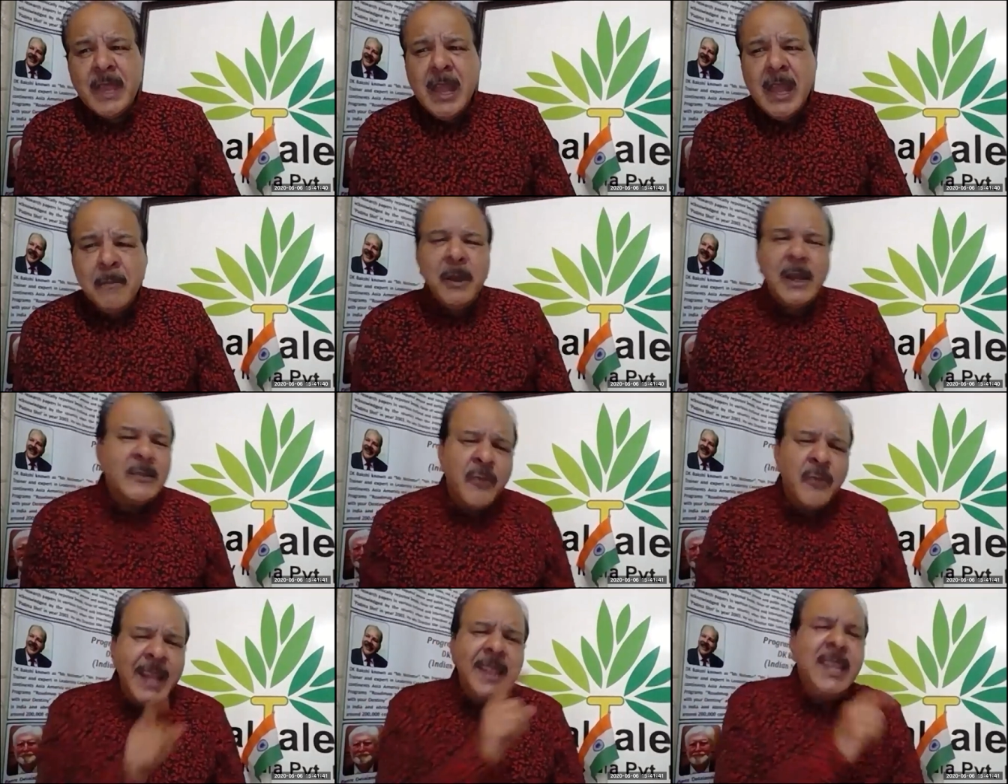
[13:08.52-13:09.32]
Because
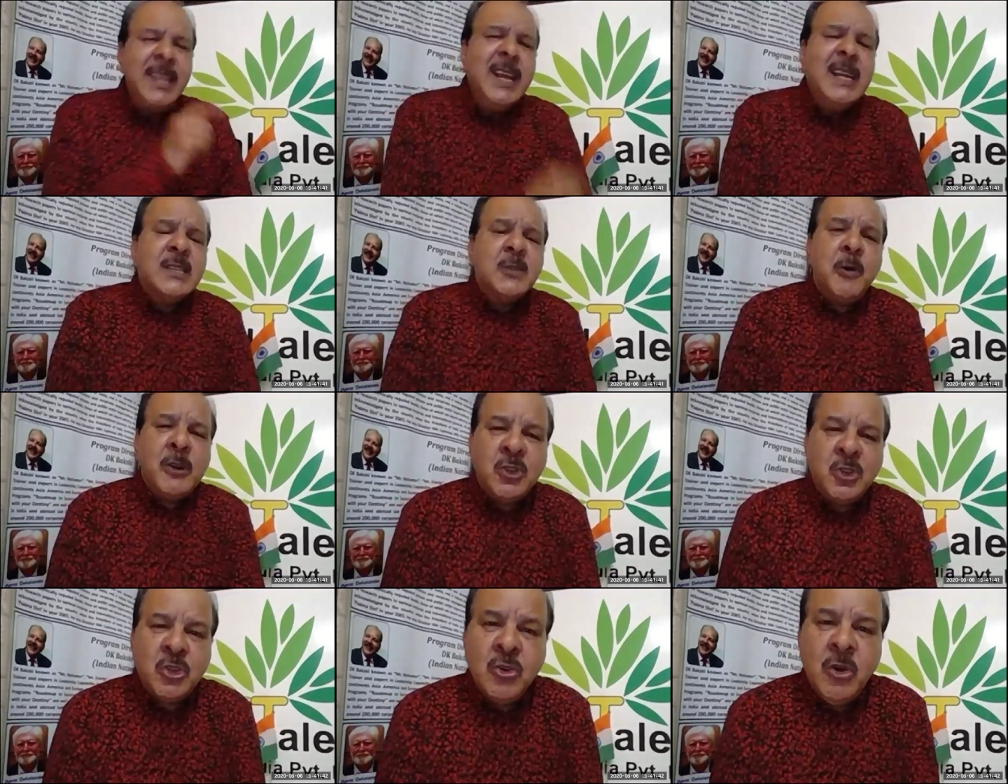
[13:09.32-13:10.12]
one thing is for
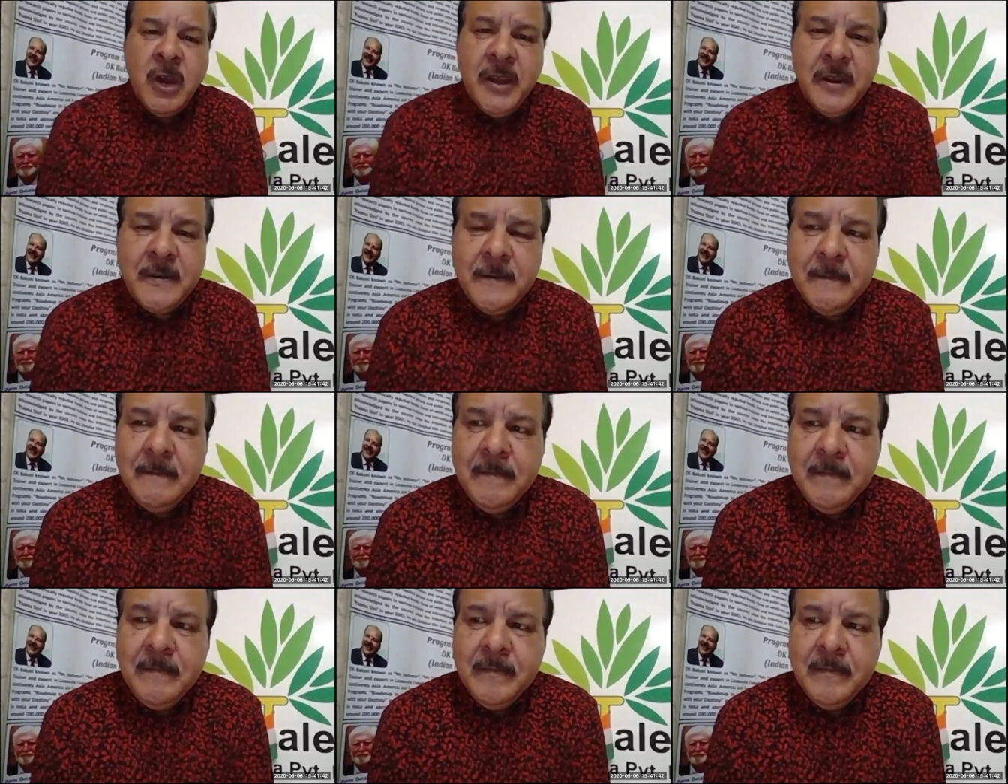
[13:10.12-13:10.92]
sure,
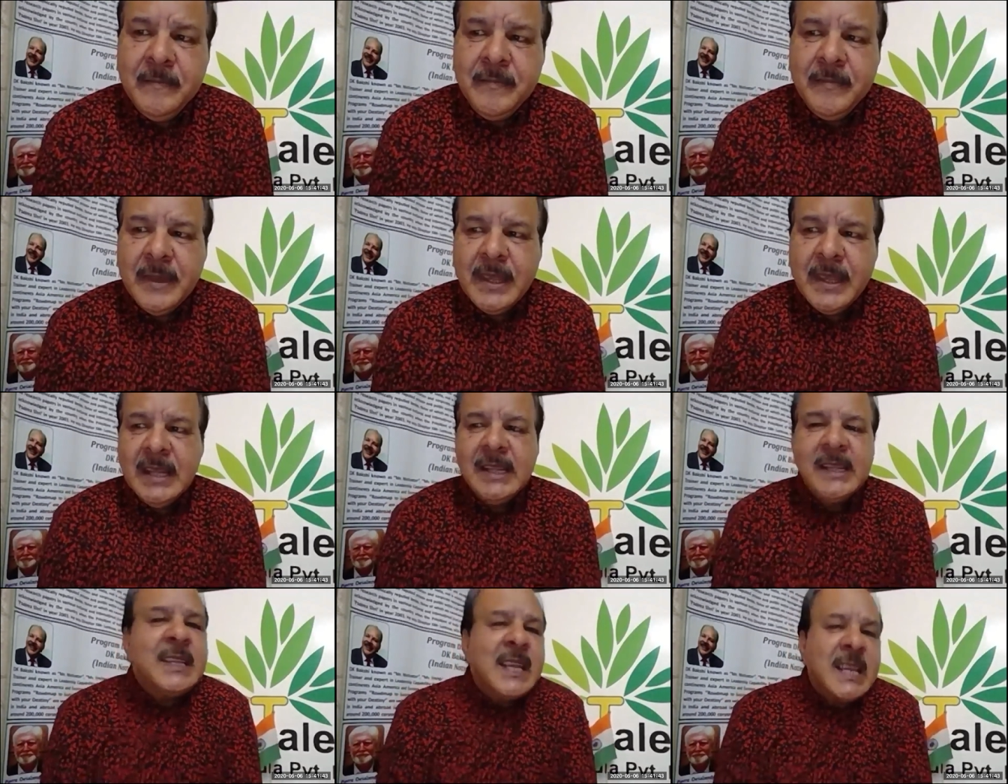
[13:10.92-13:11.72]

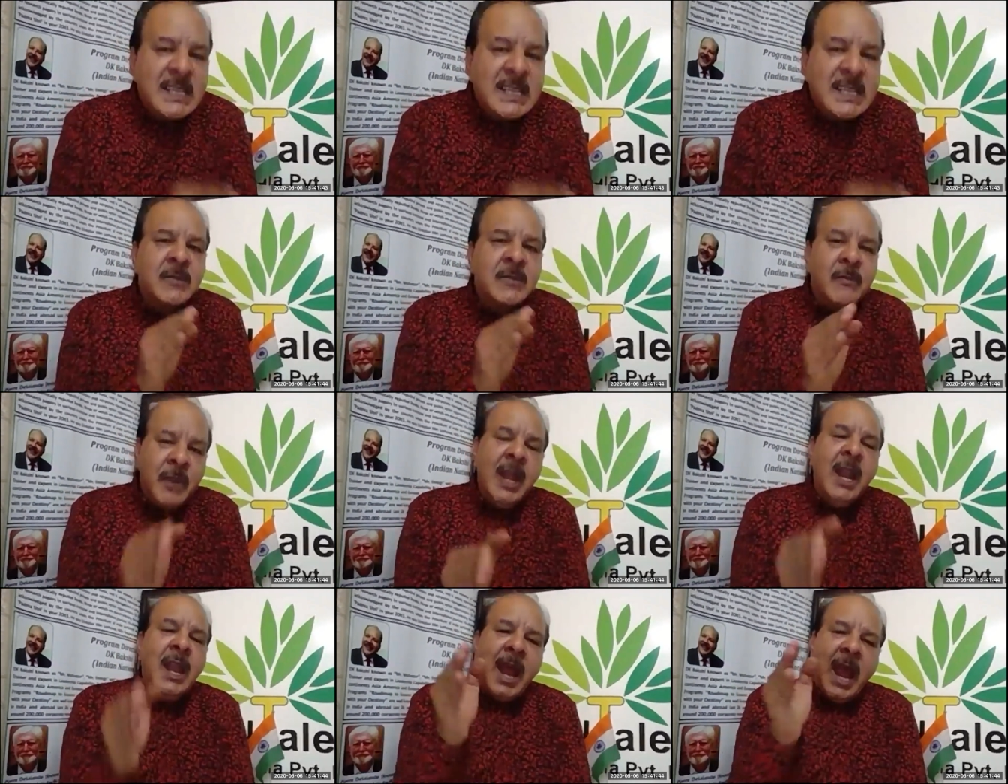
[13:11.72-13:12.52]
this
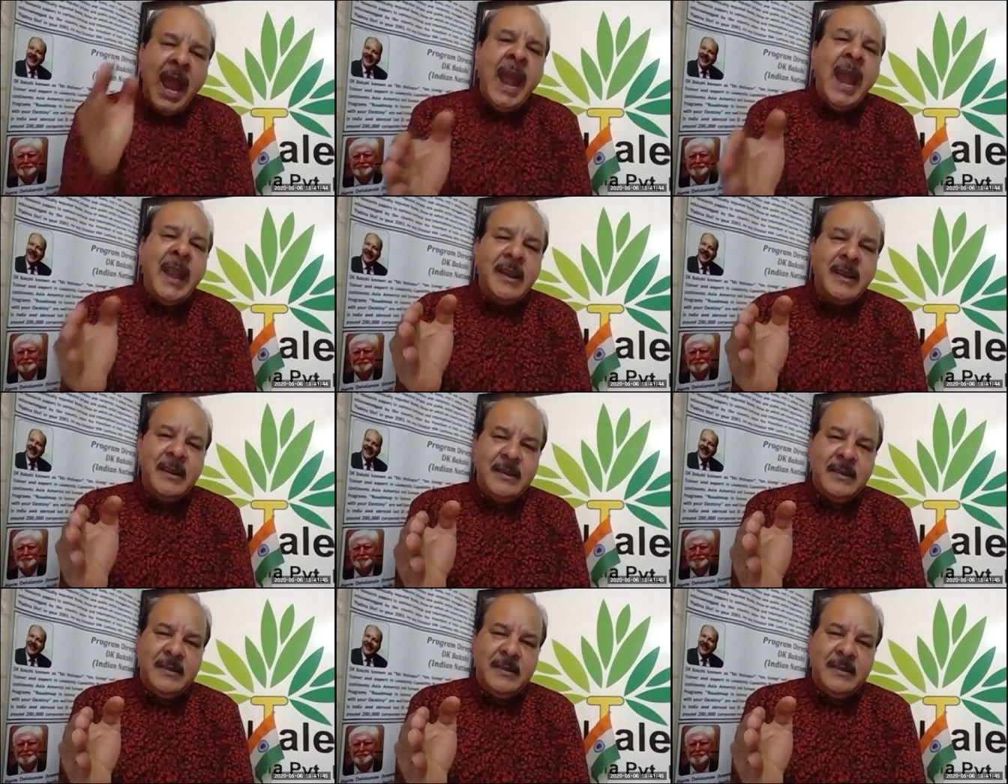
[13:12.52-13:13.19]
will end.